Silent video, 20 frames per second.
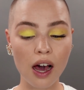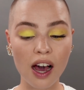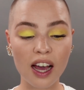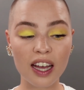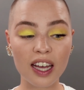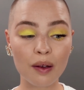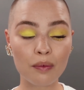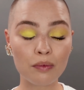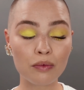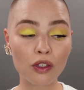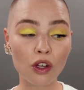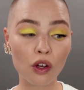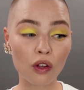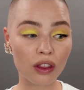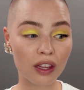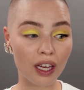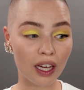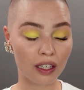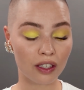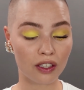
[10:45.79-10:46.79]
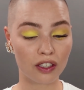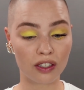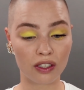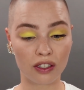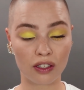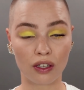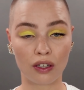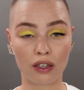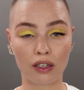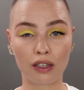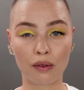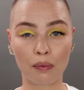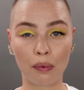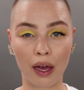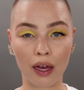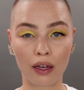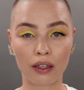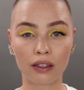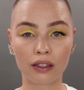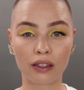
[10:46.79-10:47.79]
I am not that concerned
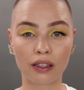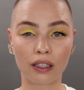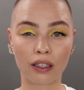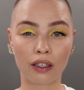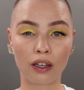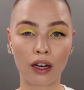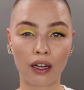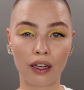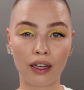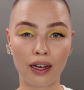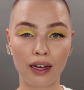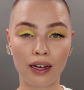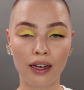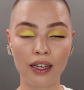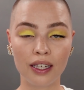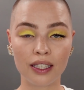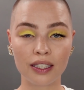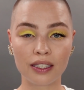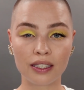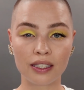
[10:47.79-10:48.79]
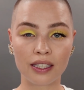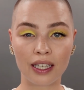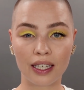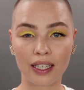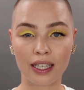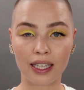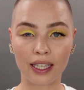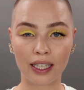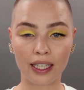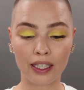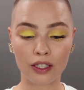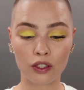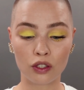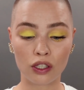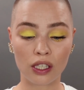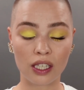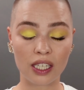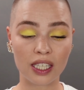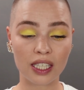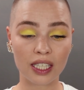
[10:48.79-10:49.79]
about the color sinking
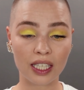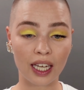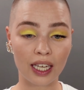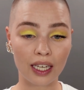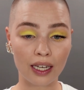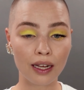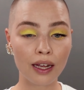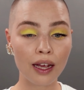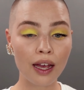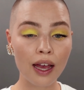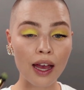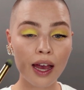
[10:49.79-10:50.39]
into the skin.